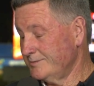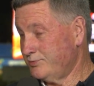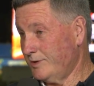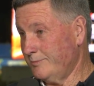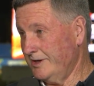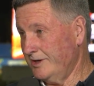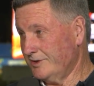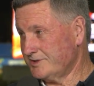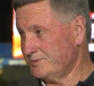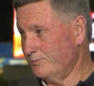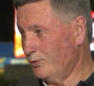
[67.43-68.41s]
probably
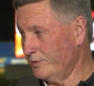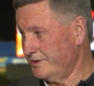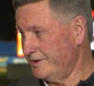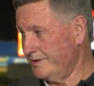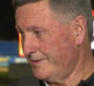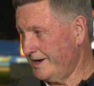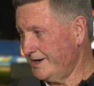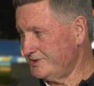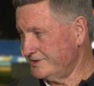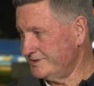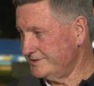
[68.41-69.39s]
lost more than the
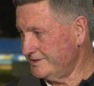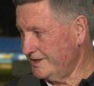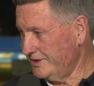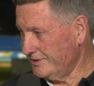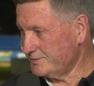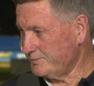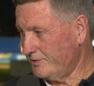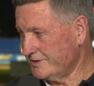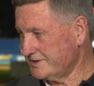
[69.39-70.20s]
margin that he lost by.